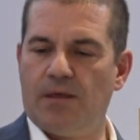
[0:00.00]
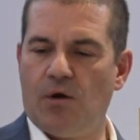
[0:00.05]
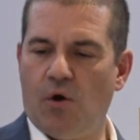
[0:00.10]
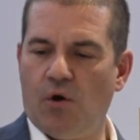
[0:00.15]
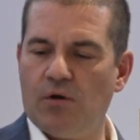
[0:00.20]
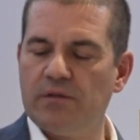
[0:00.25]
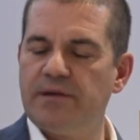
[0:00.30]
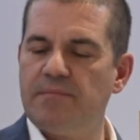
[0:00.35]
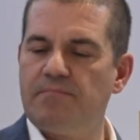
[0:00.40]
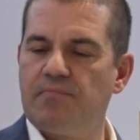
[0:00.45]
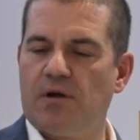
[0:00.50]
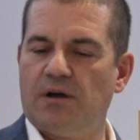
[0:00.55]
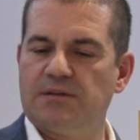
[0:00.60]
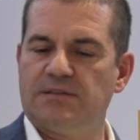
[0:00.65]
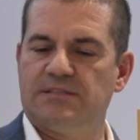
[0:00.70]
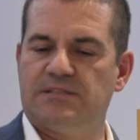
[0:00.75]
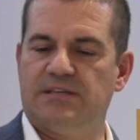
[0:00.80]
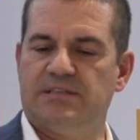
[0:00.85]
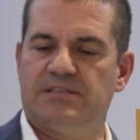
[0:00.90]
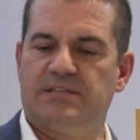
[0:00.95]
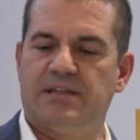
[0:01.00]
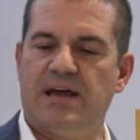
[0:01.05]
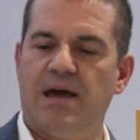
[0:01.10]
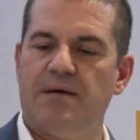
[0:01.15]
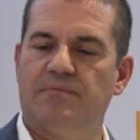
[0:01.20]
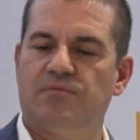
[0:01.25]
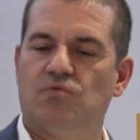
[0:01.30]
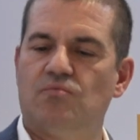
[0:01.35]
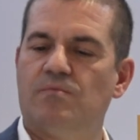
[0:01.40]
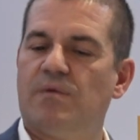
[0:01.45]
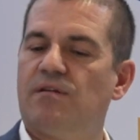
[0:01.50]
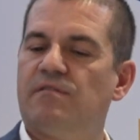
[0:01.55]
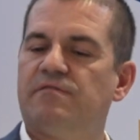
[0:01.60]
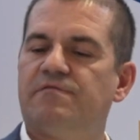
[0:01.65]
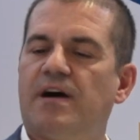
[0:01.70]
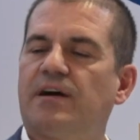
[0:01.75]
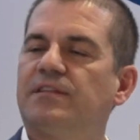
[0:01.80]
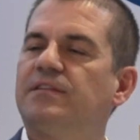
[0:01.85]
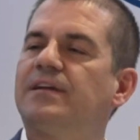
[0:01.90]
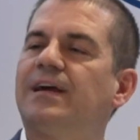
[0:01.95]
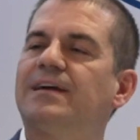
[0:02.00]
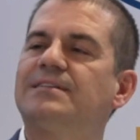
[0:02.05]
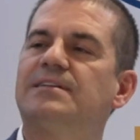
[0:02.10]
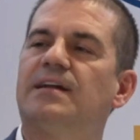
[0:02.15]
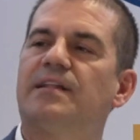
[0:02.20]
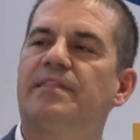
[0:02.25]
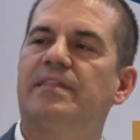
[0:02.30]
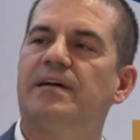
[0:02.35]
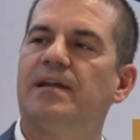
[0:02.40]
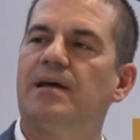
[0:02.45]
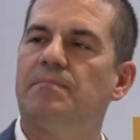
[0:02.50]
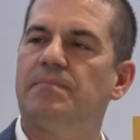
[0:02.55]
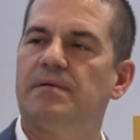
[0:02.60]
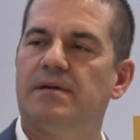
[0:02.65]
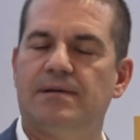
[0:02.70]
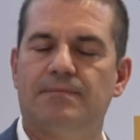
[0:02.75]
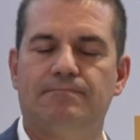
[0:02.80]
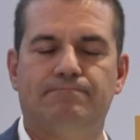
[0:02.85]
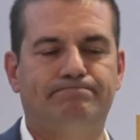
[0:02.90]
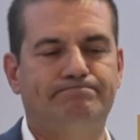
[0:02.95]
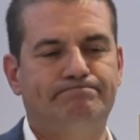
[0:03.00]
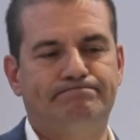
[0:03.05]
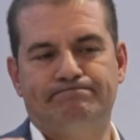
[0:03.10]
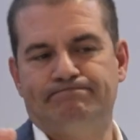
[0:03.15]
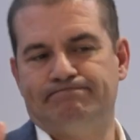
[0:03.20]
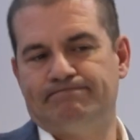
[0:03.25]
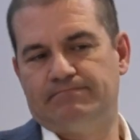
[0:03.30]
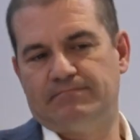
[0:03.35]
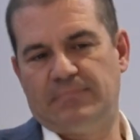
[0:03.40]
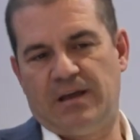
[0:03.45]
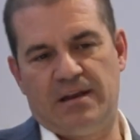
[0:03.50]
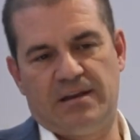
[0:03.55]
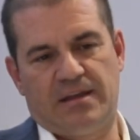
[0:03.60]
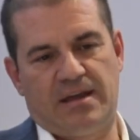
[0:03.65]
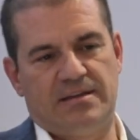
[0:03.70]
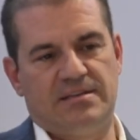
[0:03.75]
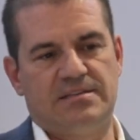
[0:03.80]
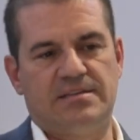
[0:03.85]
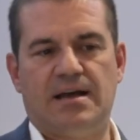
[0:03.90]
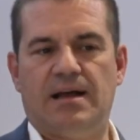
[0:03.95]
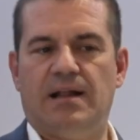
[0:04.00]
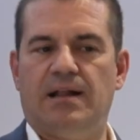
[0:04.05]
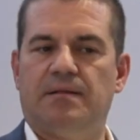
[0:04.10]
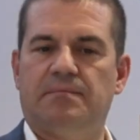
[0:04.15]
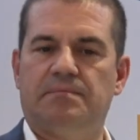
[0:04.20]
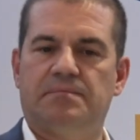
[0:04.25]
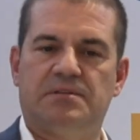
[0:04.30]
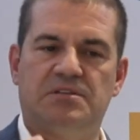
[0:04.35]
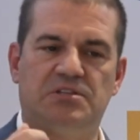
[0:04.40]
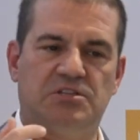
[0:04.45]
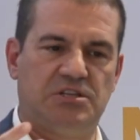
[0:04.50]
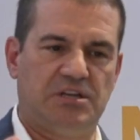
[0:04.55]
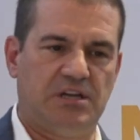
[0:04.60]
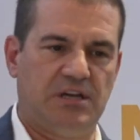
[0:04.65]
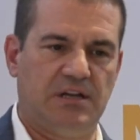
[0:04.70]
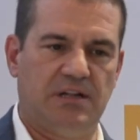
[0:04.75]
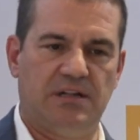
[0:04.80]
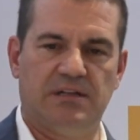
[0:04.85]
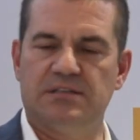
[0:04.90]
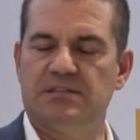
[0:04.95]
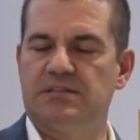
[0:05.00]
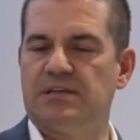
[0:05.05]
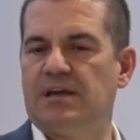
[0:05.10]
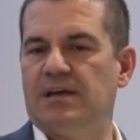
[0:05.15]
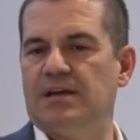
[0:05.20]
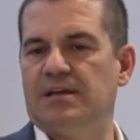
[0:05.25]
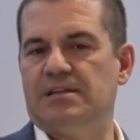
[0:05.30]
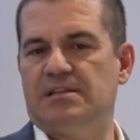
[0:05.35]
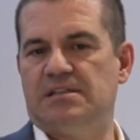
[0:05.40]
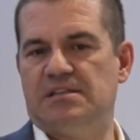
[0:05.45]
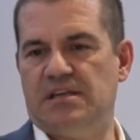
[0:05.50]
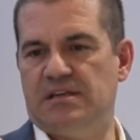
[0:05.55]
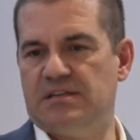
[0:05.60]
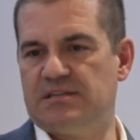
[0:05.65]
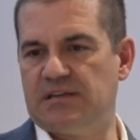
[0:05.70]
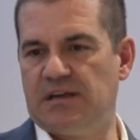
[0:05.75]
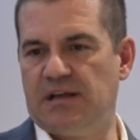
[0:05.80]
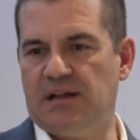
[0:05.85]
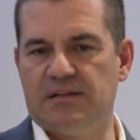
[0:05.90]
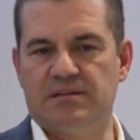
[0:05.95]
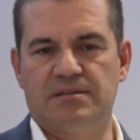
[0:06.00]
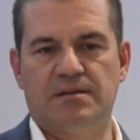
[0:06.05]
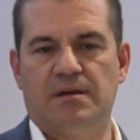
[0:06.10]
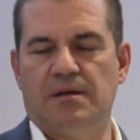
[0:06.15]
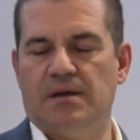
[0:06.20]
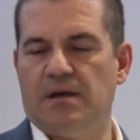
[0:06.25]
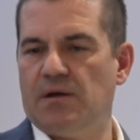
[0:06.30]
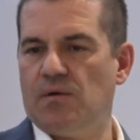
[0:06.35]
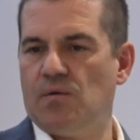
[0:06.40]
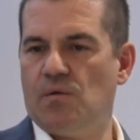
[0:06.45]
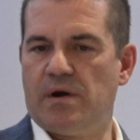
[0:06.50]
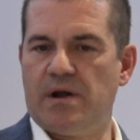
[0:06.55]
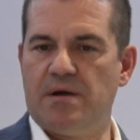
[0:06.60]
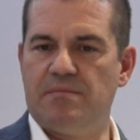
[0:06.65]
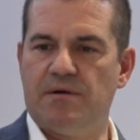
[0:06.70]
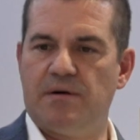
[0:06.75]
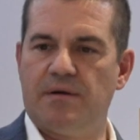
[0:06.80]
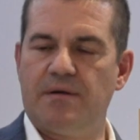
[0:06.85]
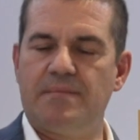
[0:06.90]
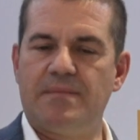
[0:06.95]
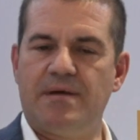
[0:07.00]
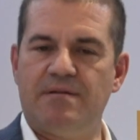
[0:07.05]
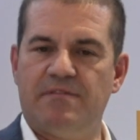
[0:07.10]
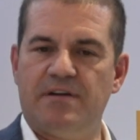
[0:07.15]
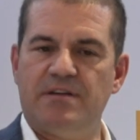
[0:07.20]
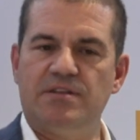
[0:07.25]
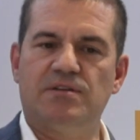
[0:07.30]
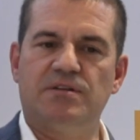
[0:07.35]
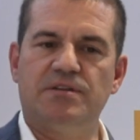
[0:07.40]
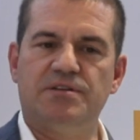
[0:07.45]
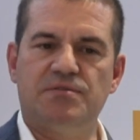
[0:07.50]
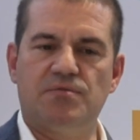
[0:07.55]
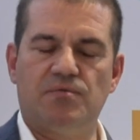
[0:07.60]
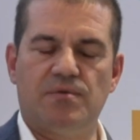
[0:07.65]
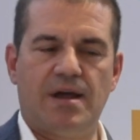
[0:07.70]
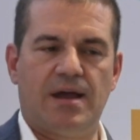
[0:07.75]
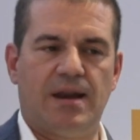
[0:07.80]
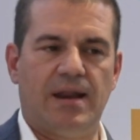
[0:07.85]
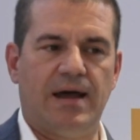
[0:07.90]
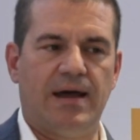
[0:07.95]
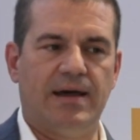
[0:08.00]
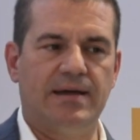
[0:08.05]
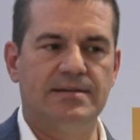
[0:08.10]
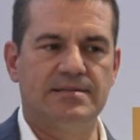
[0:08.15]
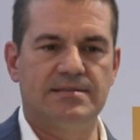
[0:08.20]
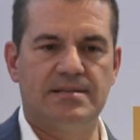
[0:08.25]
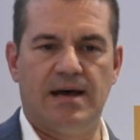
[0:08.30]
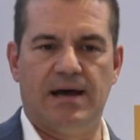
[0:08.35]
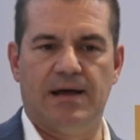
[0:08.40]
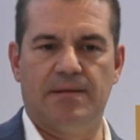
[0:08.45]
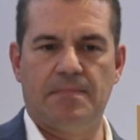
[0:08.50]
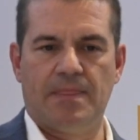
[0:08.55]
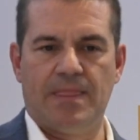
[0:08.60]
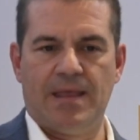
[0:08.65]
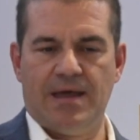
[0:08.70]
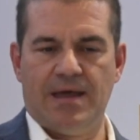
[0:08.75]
all the process steps to manufacturing a cell therapy, NK cell, TILs, T cells, whatever, eventually you realize that